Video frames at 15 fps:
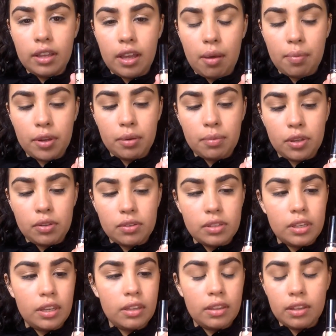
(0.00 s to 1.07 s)
I'm going to be
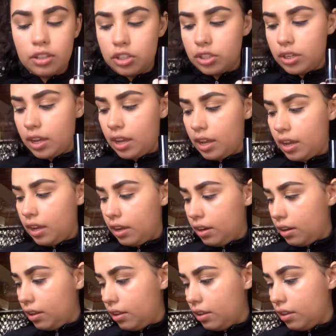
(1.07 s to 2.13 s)
using the
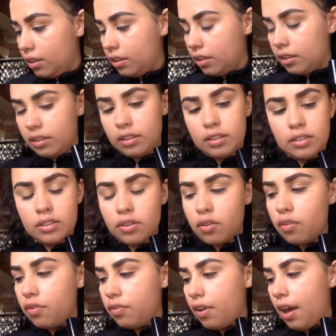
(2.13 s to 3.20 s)
shade
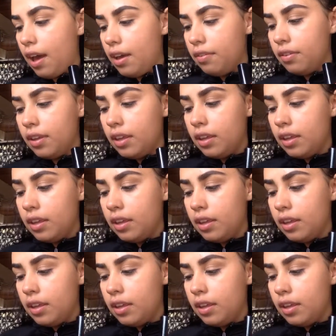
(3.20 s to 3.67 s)
05.